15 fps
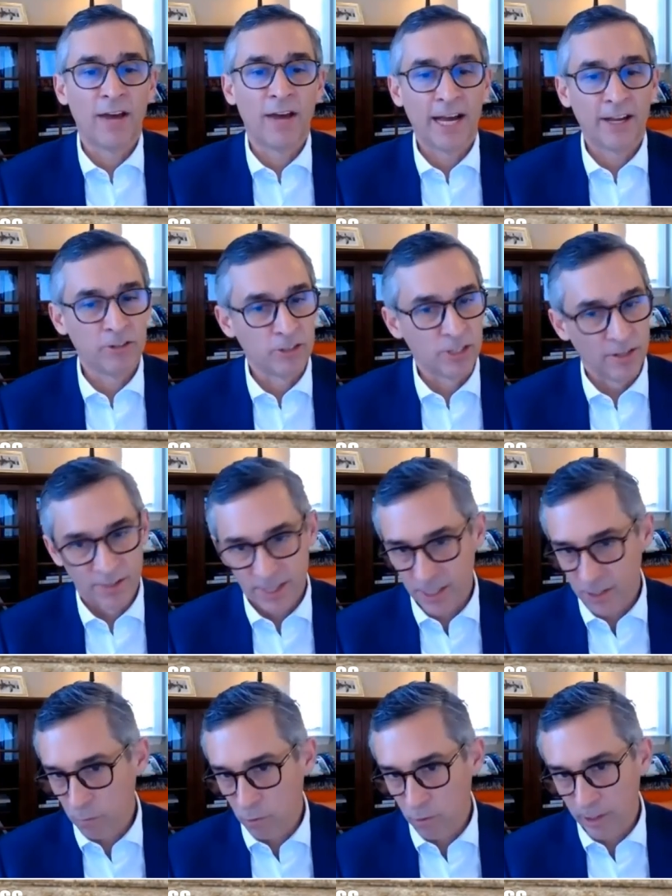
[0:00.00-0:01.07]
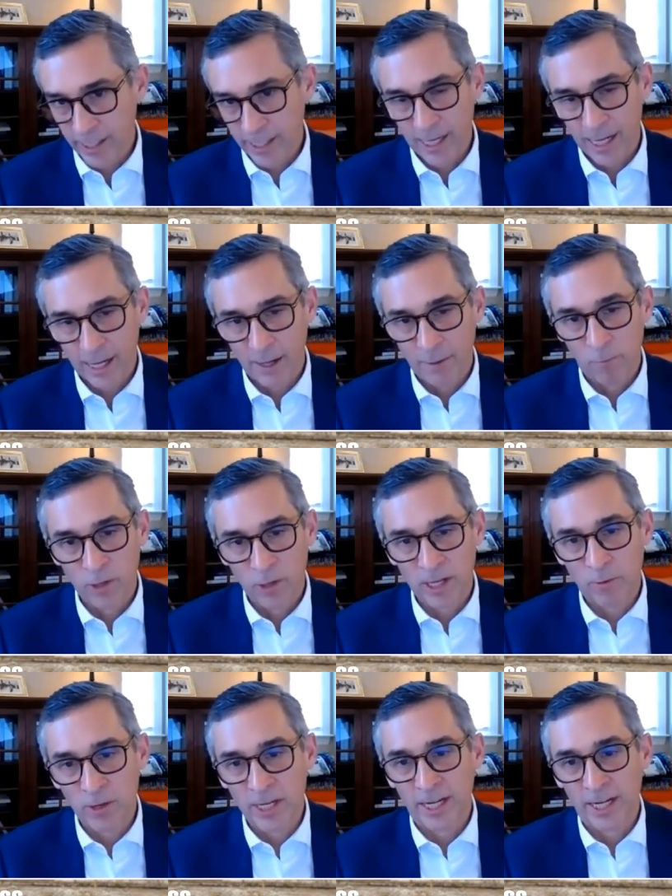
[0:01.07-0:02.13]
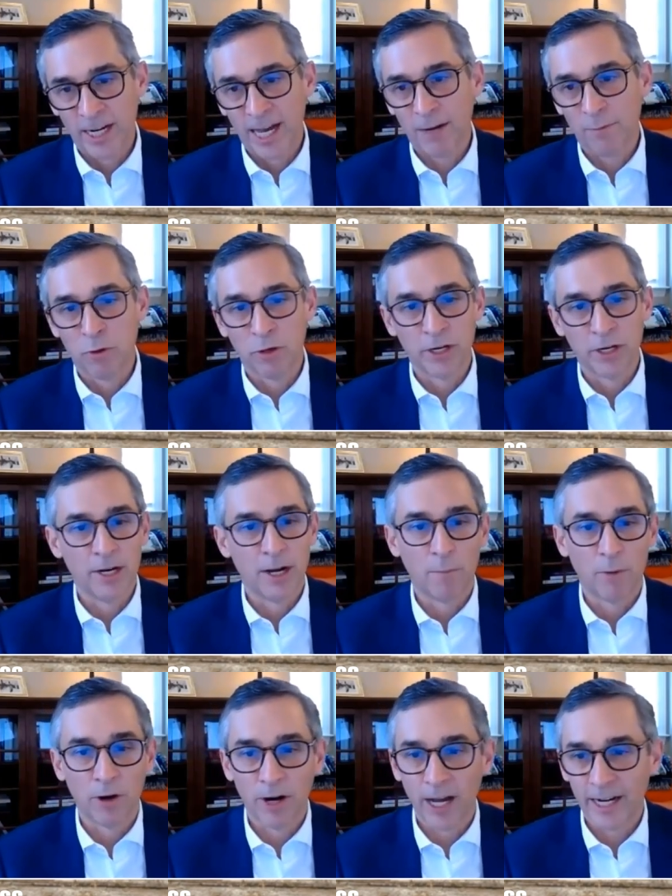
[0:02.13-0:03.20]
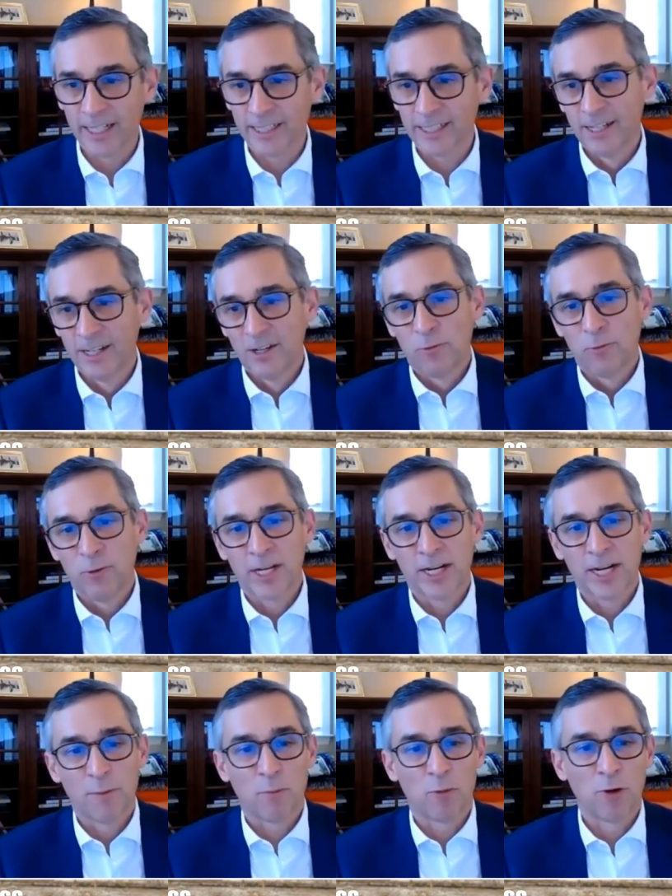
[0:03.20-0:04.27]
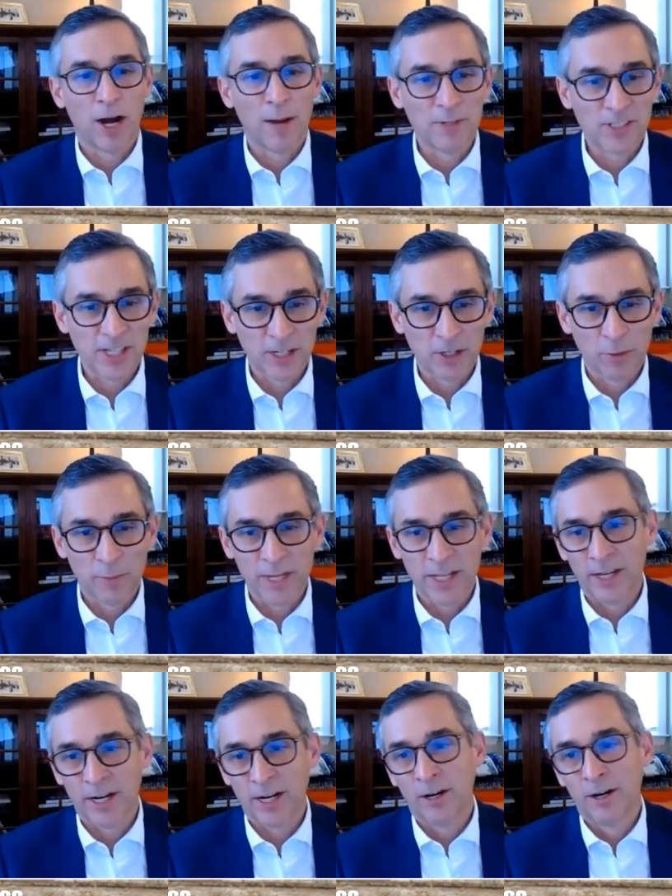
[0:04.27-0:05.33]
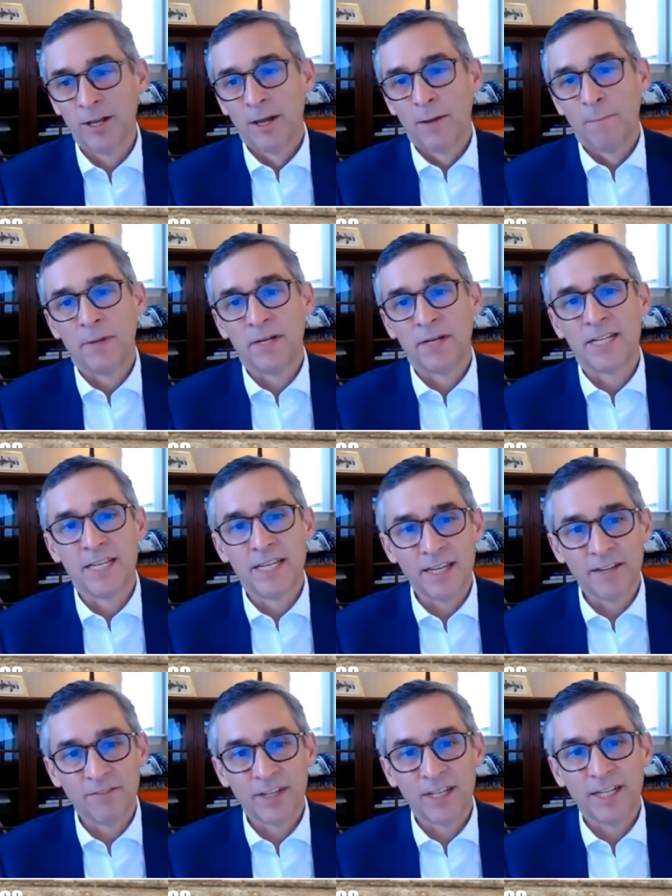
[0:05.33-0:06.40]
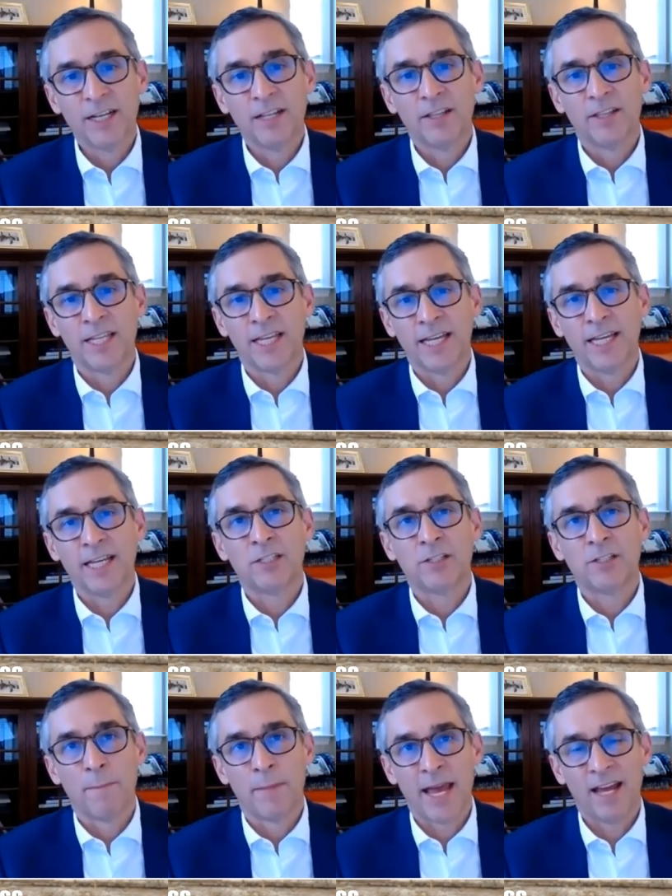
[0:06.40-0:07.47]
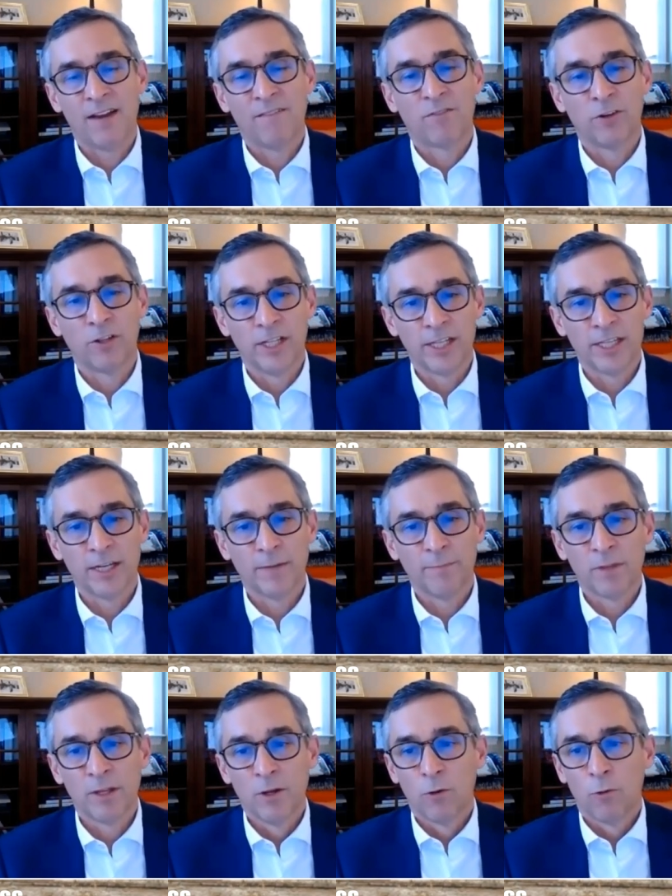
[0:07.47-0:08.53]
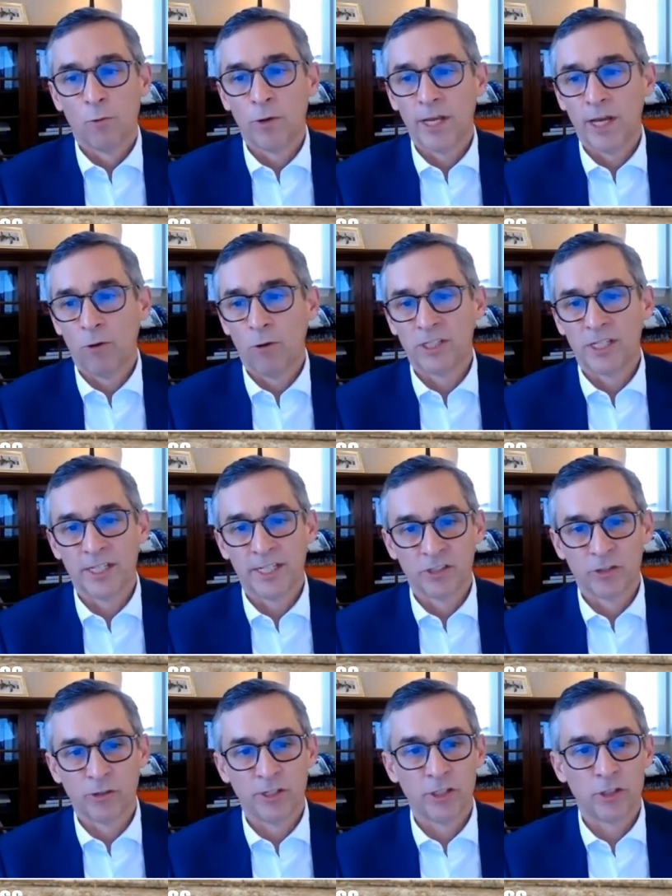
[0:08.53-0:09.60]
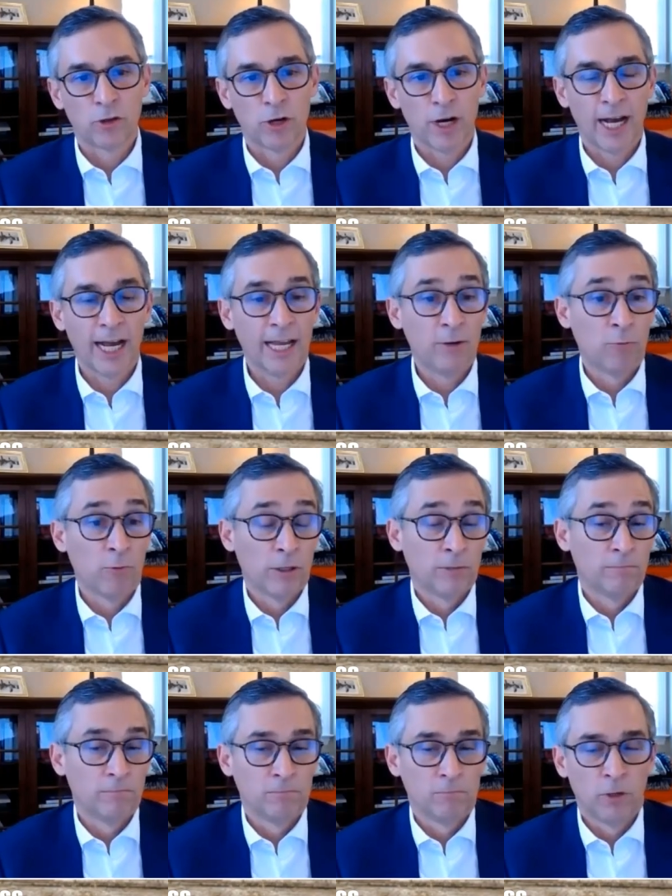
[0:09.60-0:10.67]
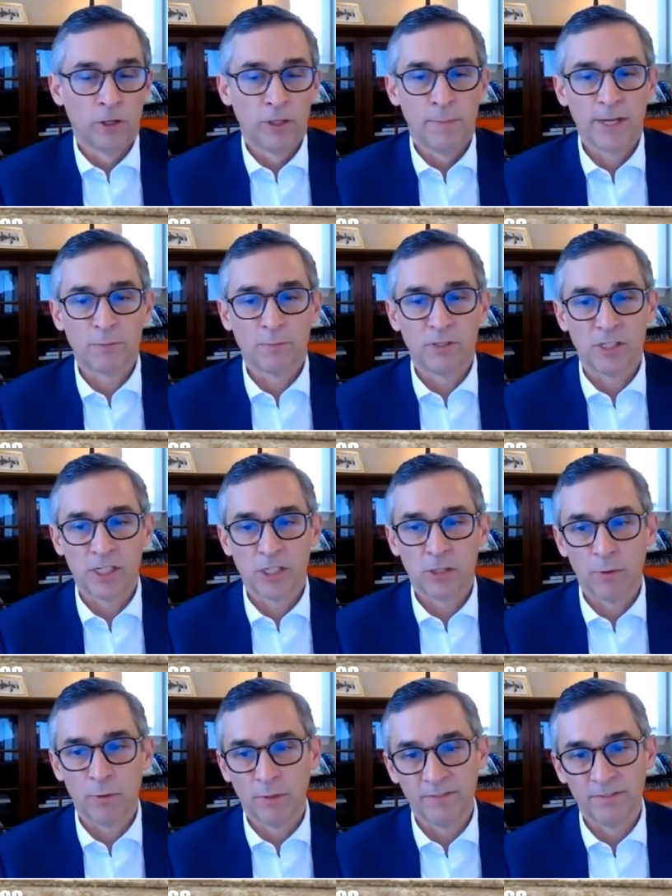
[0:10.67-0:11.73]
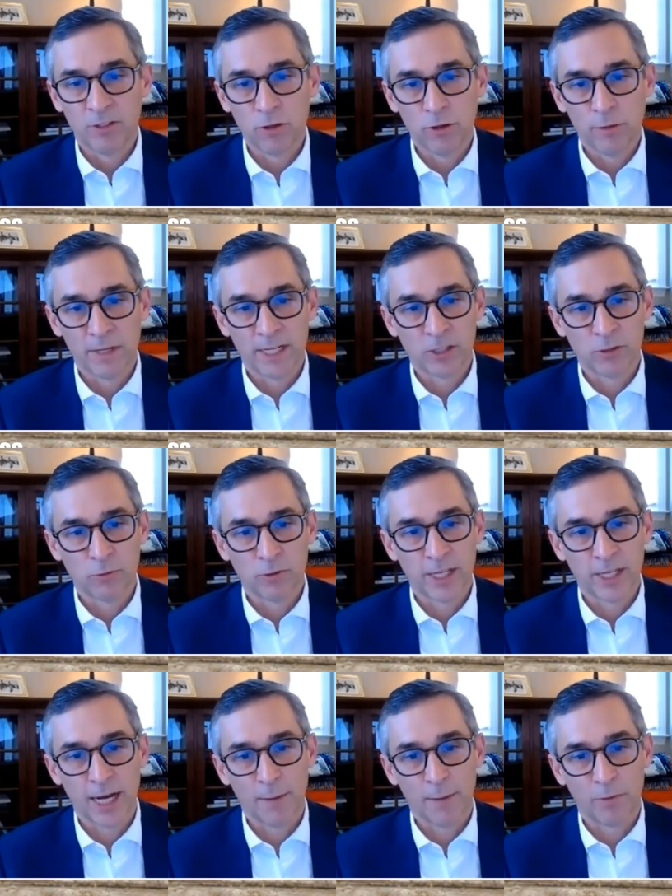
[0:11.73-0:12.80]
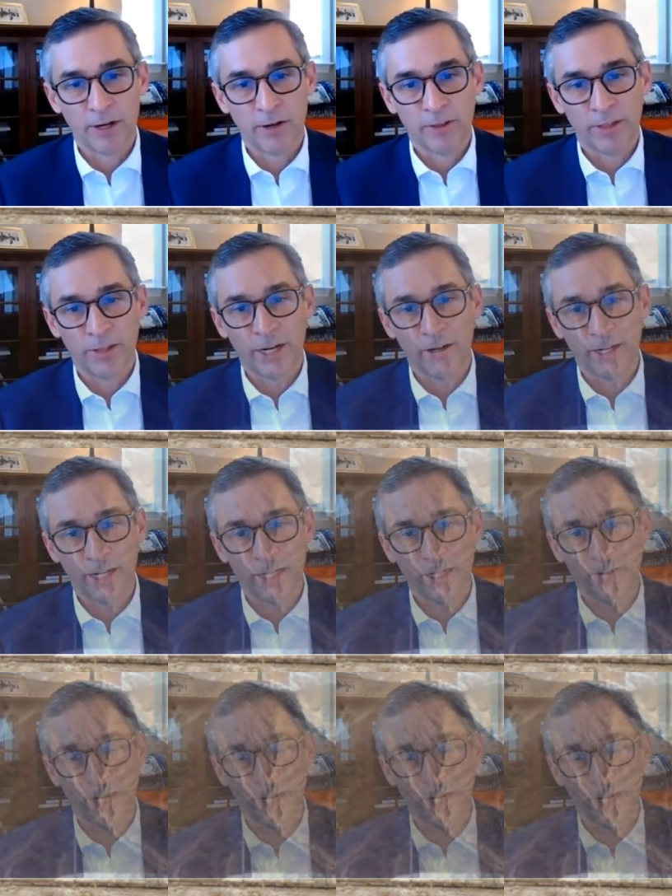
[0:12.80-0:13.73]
value to at this point. Um, we, we cannot put a number on it. We cannot promise that it'll be there. But given the demand for lithium, we owe it to the industry to try, and we're, we're the best position we believe to do it because we're the operator there in